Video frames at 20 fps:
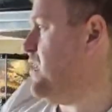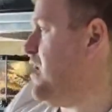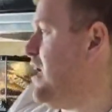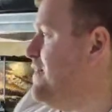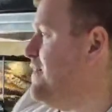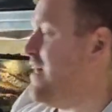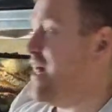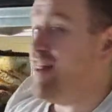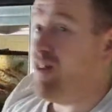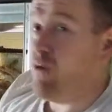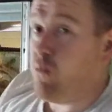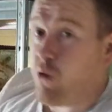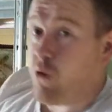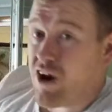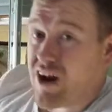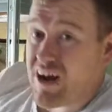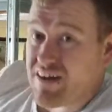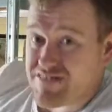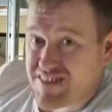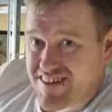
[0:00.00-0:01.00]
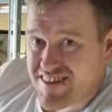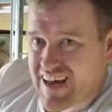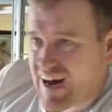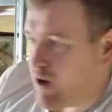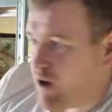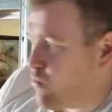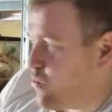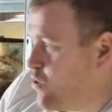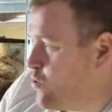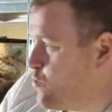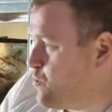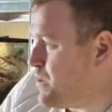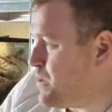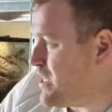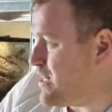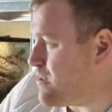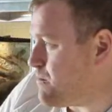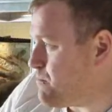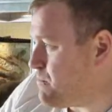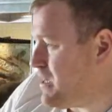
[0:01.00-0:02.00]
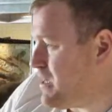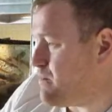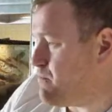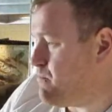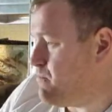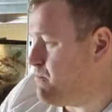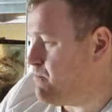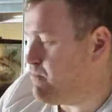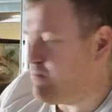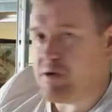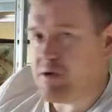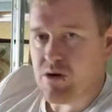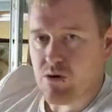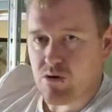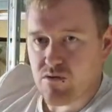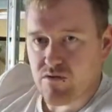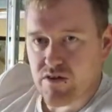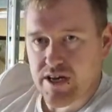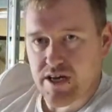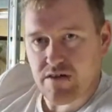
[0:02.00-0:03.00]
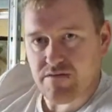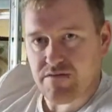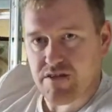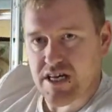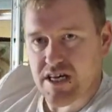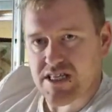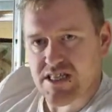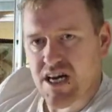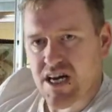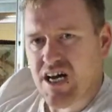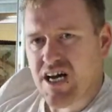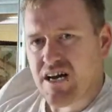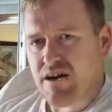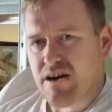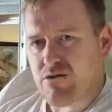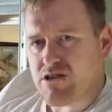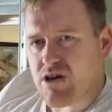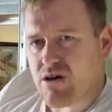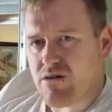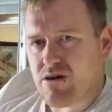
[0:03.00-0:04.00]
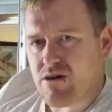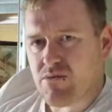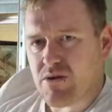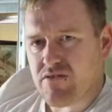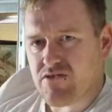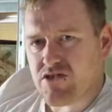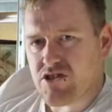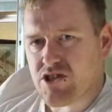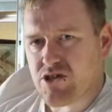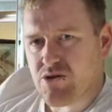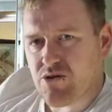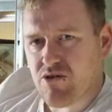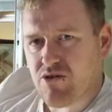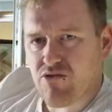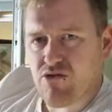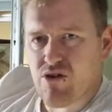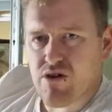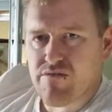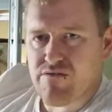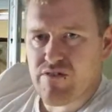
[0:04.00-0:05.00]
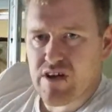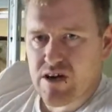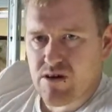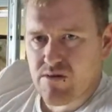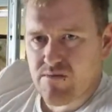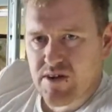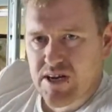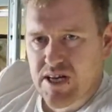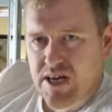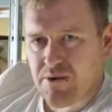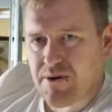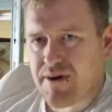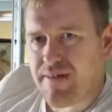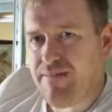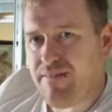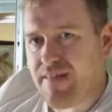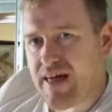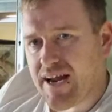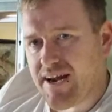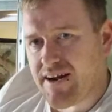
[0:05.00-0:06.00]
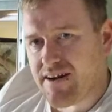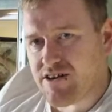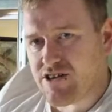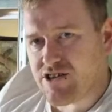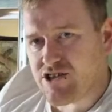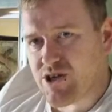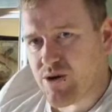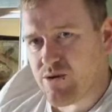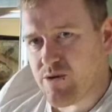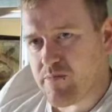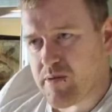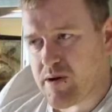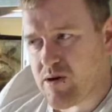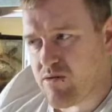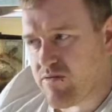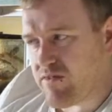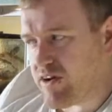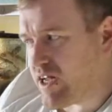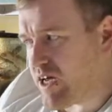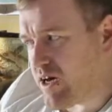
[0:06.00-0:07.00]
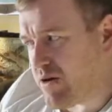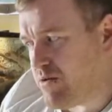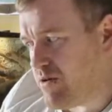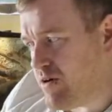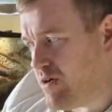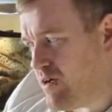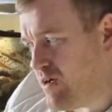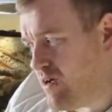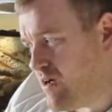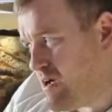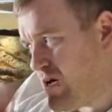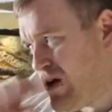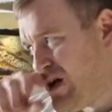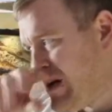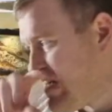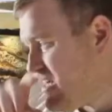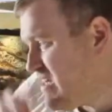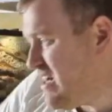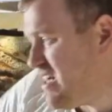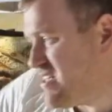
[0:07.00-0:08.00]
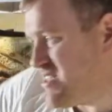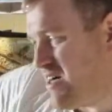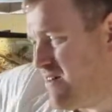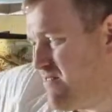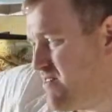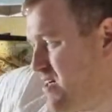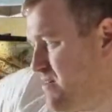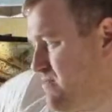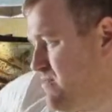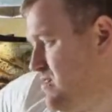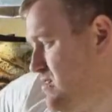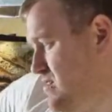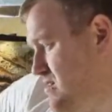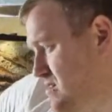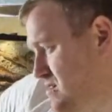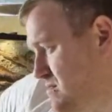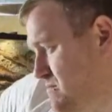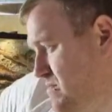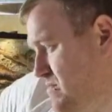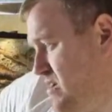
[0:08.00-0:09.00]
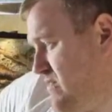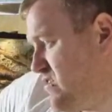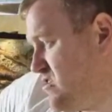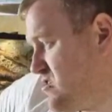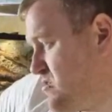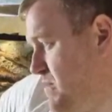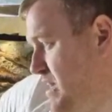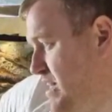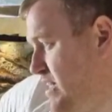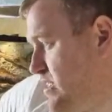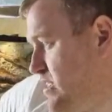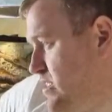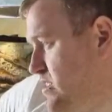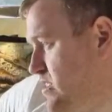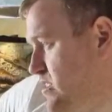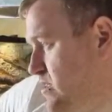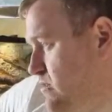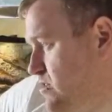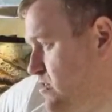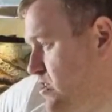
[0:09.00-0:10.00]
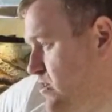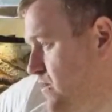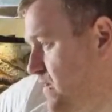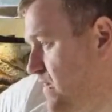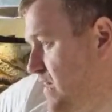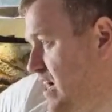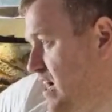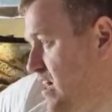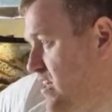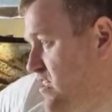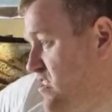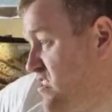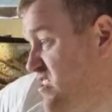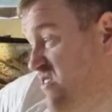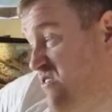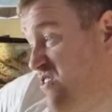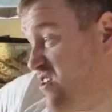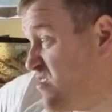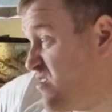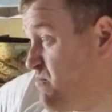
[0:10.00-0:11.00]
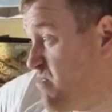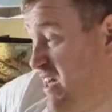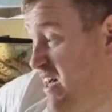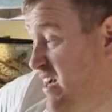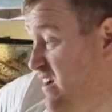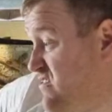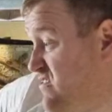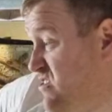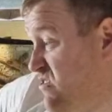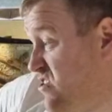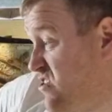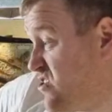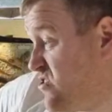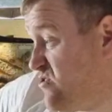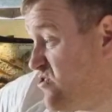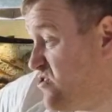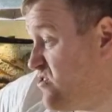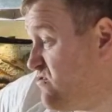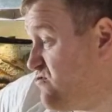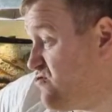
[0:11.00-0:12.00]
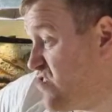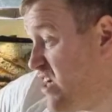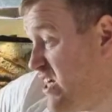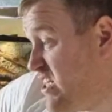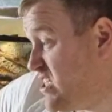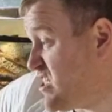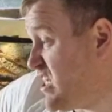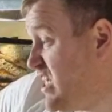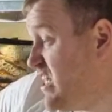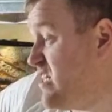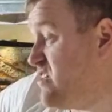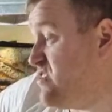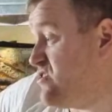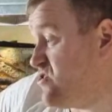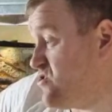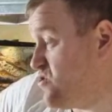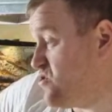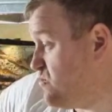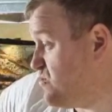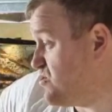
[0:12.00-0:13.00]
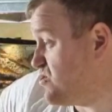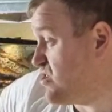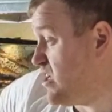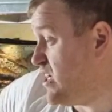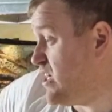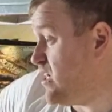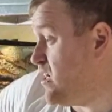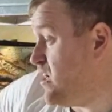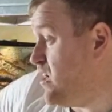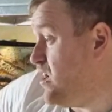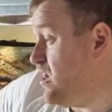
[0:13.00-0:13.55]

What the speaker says: then the one after that will be the big build video for this. Now I don't know whether to do a reveal video and then show the build video. I don't know. But I've got some editing still to do on that, and it's still not complete. I've still got to do the drainage layer, the substrate,